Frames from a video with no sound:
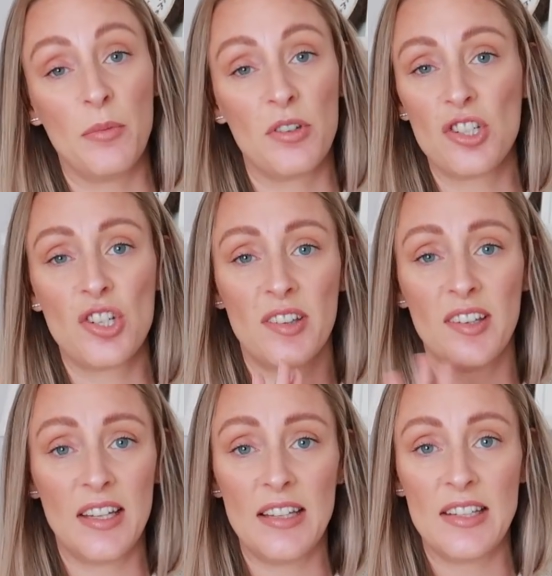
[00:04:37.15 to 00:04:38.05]
so it's just
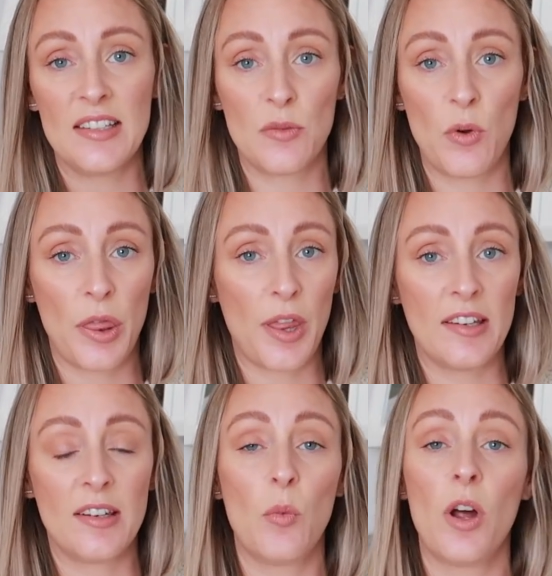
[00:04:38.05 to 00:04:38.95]
as easy as the one
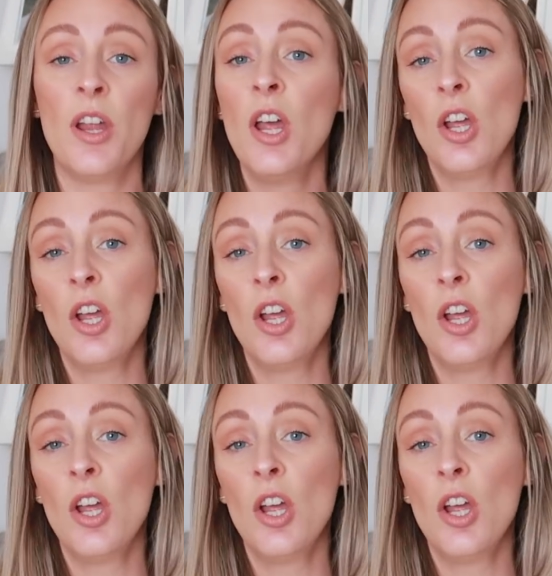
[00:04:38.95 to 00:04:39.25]
thousand and one.